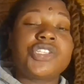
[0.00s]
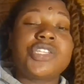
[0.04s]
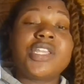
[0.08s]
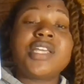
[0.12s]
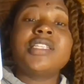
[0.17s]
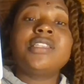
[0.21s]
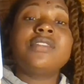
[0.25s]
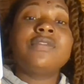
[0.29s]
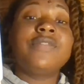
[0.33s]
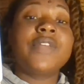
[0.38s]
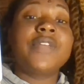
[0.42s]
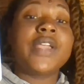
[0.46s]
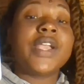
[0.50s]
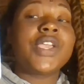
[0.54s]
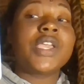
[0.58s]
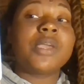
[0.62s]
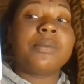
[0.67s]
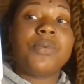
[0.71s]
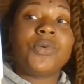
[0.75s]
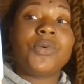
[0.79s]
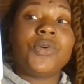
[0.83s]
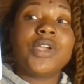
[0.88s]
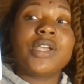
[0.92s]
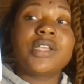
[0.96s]
That is very
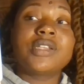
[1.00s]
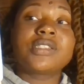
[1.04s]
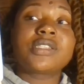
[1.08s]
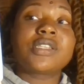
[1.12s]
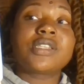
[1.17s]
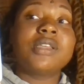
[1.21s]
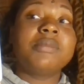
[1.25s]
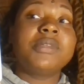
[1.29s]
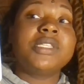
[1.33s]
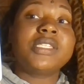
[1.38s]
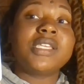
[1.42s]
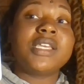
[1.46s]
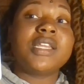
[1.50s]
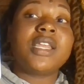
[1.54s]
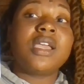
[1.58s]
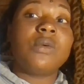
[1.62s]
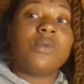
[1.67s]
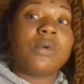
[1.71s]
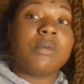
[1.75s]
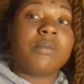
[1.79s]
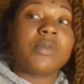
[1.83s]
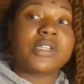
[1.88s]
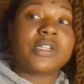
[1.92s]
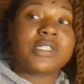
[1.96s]
important. So let me say that
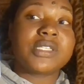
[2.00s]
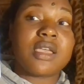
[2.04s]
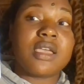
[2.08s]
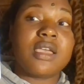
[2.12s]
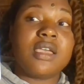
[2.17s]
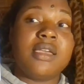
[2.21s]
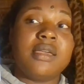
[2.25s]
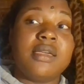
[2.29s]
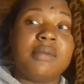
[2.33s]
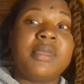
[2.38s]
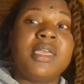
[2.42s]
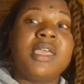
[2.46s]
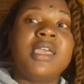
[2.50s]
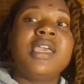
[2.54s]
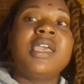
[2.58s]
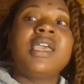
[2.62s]
one more time.